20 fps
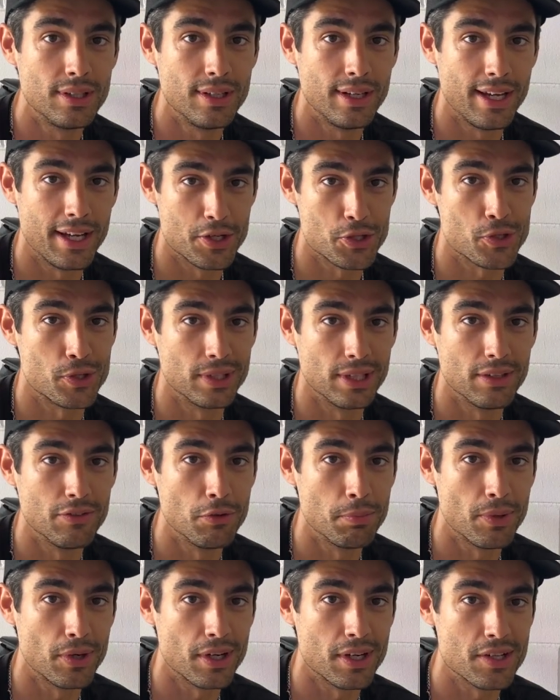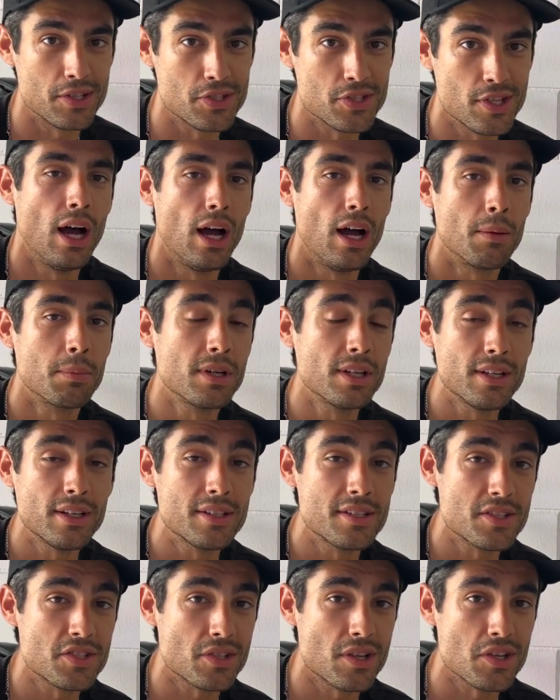entry level parts. I'm going to
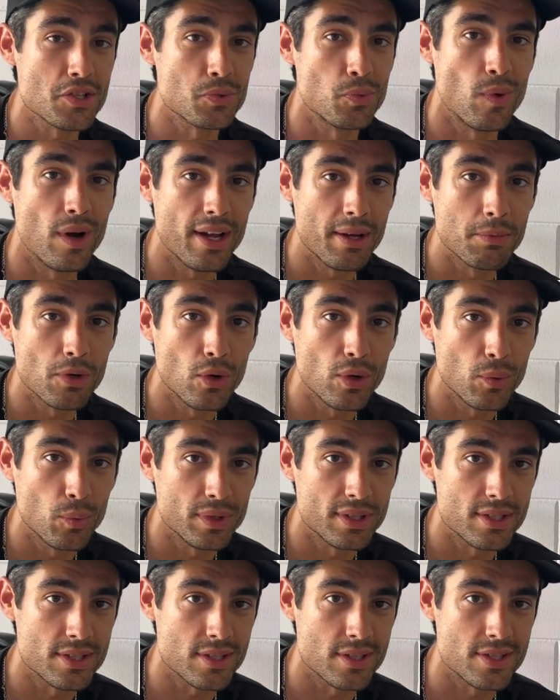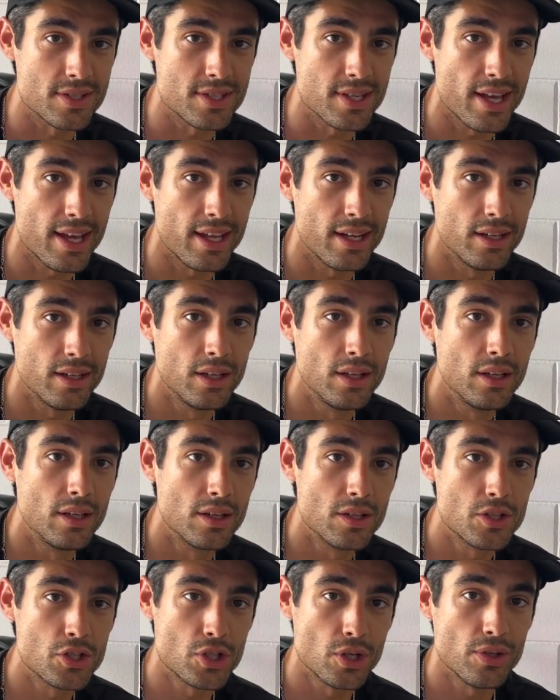discuss why I'm going with this cassette,
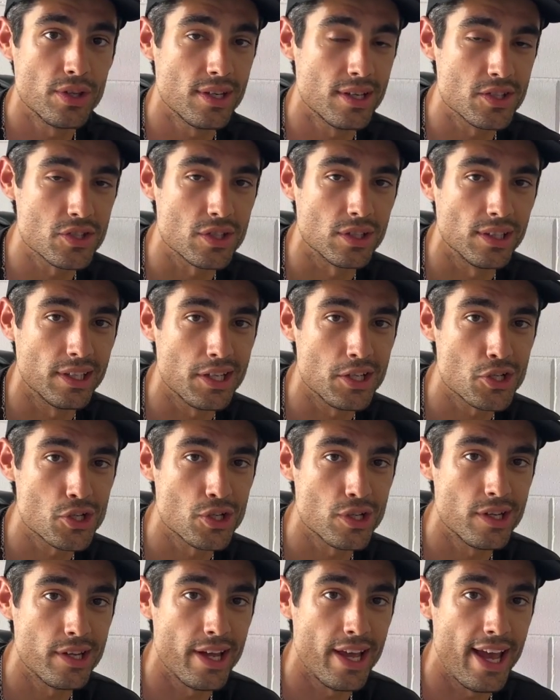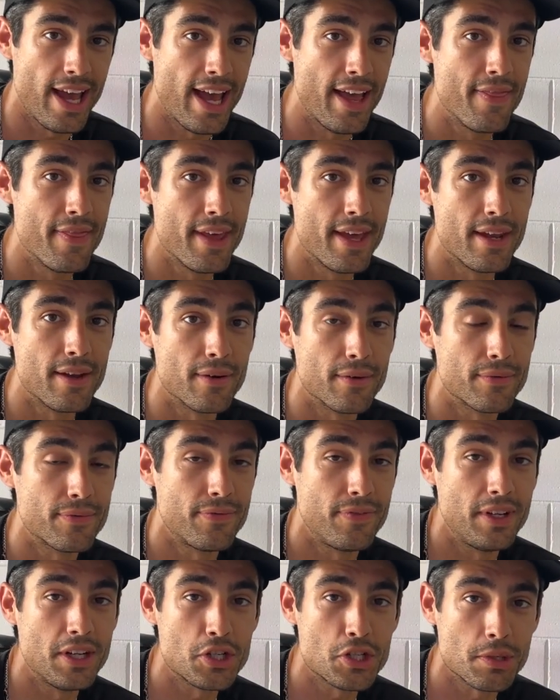show the installation, and then
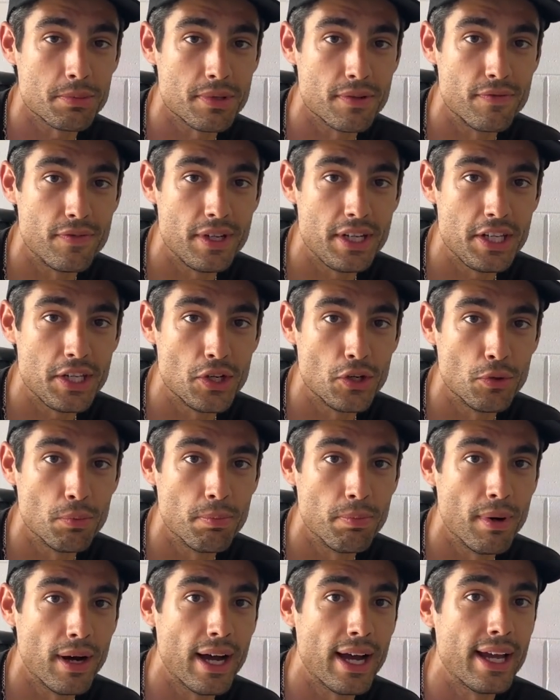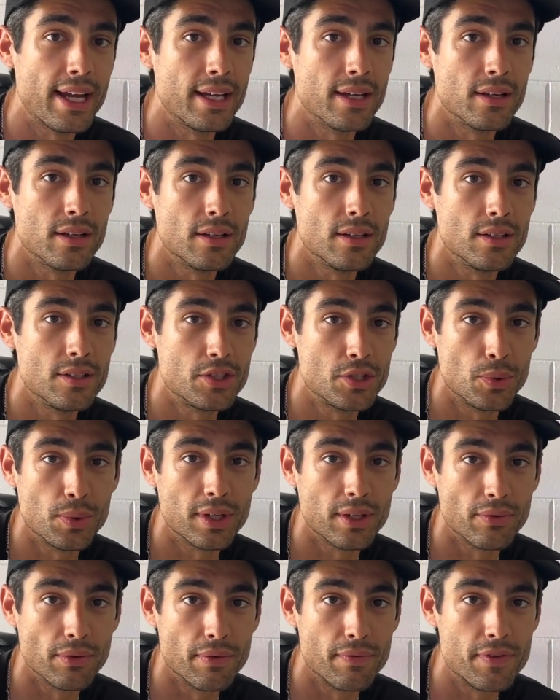finish up the video by doing
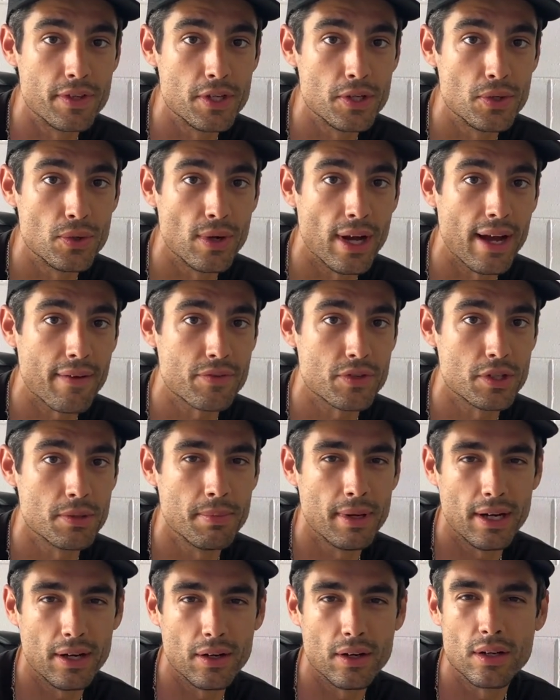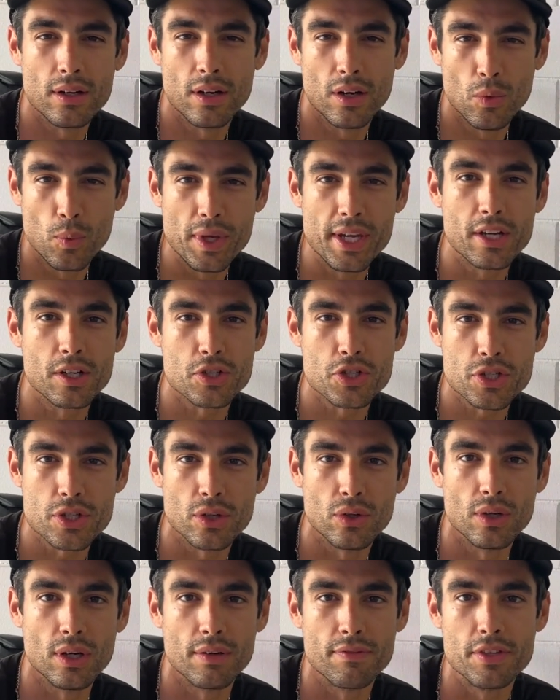a review after about a week or
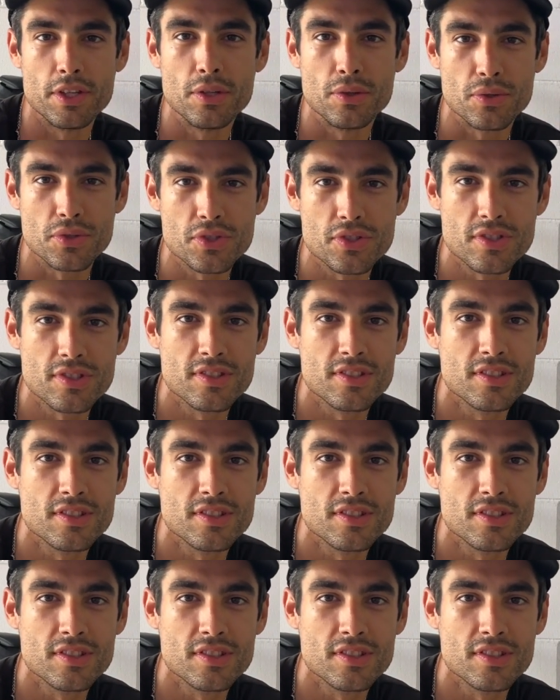so of use.